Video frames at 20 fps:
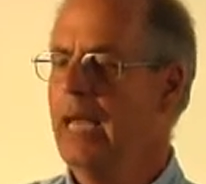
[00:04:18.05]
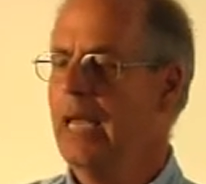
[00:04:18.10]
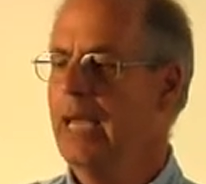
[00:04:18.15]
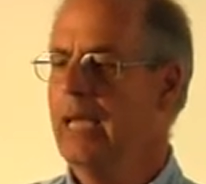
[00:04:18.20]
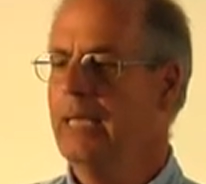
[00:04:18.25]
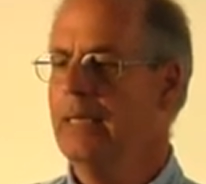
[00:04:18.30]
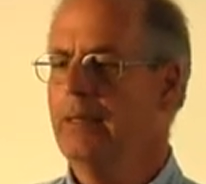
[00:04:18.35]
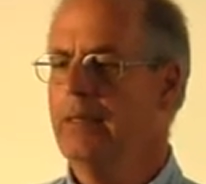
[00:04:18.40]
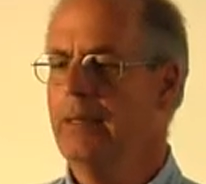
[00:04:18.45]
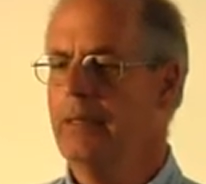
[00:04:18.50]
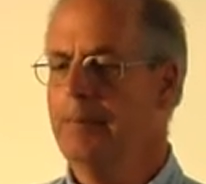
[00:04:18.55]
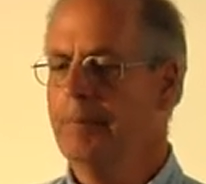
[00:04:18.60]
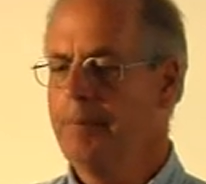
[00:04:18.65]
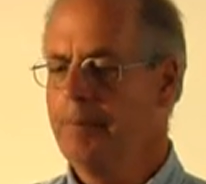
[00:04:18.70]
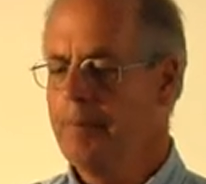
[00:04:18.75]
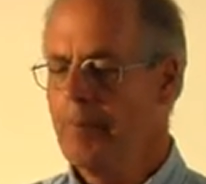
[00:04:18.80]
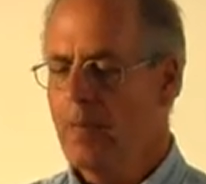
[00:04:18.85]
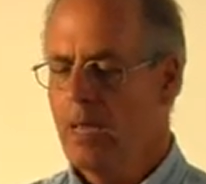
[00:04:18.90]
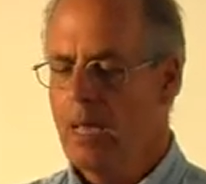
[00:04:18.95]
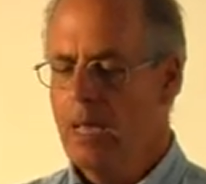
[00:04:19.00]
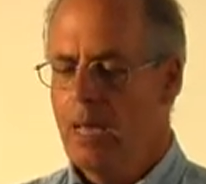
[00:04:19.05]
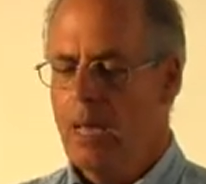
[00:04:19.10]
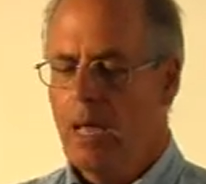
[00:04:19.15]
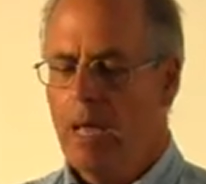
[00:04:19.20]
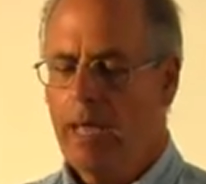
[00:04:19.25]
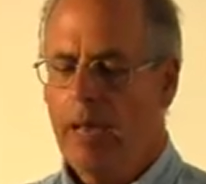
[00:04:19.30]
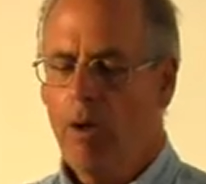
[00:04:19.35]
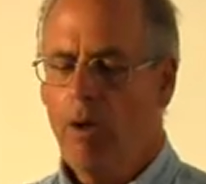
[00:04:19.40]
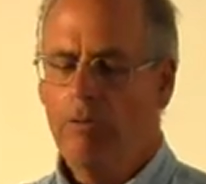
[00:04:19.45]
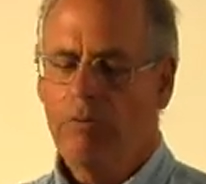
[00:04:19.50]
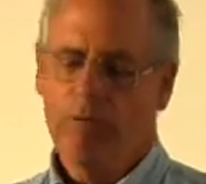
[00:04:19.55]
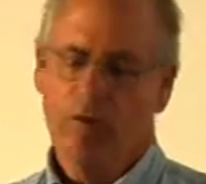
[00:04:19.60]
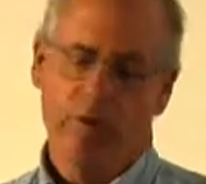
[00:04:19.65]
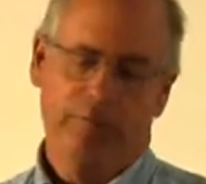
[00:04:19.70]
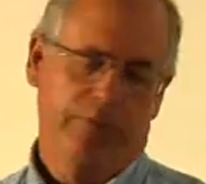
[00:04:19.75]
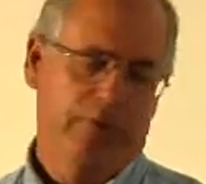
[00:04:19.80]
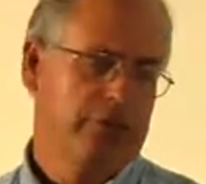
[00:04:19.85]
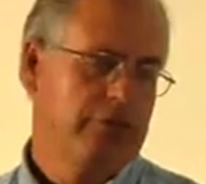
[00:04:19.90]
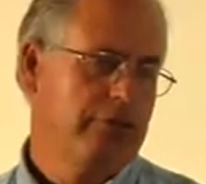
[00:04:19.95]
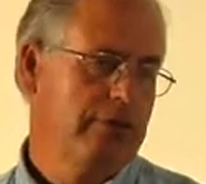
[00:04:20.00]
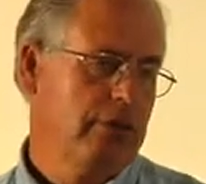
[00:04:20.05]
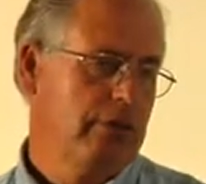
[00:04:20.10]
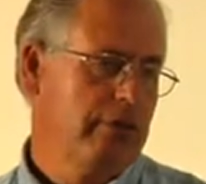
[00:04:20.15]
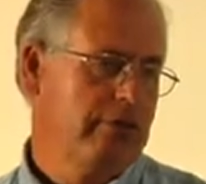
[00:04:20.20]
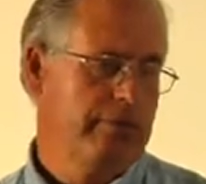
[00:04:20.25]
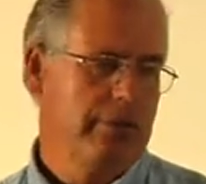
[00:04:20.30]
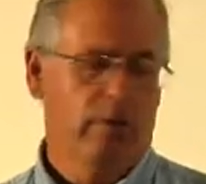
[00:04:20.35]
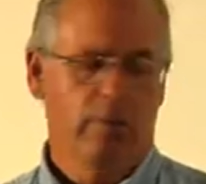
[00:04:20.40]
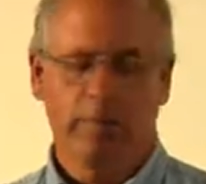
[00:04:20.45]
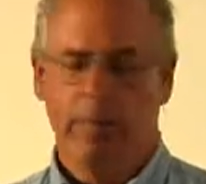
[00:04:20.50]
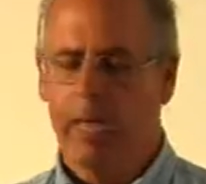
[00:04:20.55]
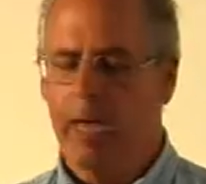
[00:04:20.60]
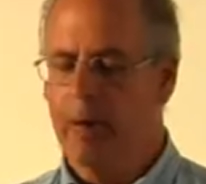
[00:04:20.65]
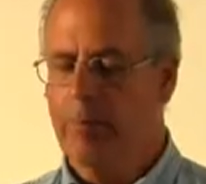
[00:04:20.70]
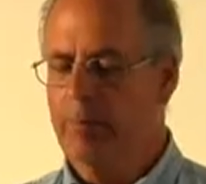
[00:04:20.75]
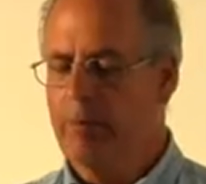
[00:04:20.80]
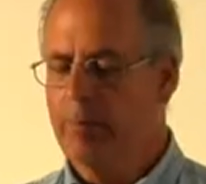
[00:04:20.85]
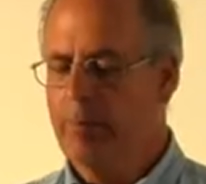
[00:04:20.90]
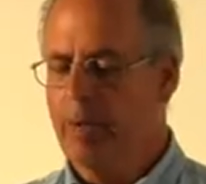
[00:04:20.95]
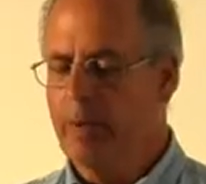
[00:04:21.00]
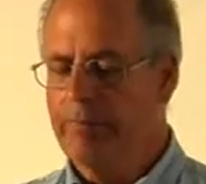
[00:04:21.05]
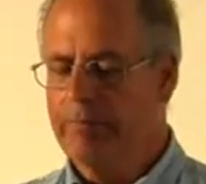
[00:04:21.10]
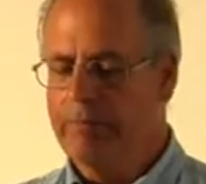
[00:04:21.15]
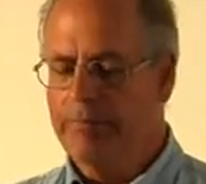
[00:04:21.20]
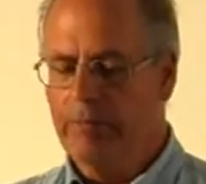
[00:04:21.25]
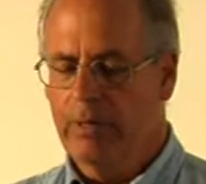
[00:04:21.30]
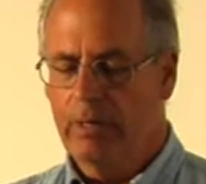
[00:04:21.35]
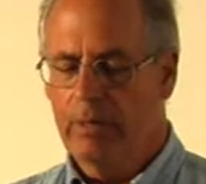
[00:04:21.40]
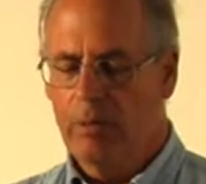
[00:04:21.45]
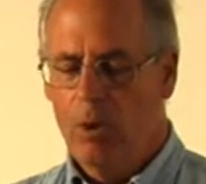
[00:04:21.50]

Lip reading: And also, if you're still a film camera buff,